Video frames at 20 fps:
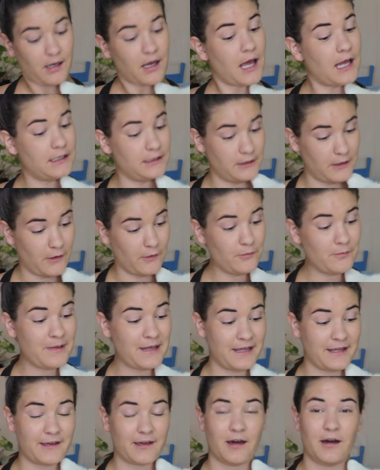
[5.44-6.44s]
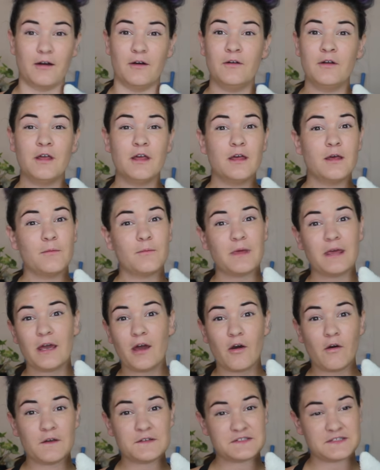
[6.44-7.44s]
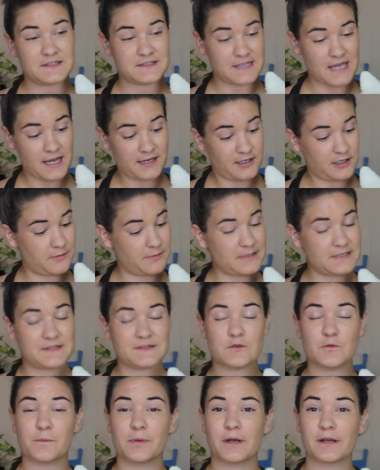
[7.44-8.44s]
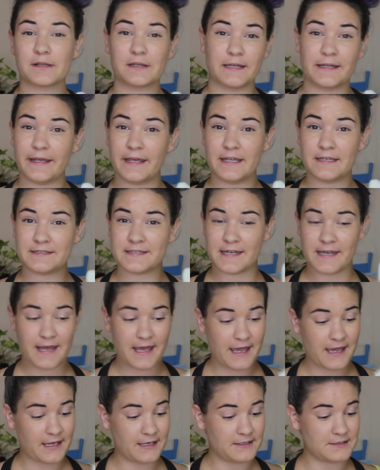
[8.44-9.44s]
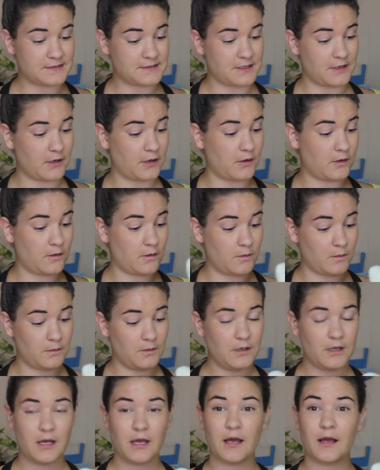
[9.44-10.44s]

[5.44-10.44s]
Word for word: Hello, Miko. Miko has decided to be super clingy today, so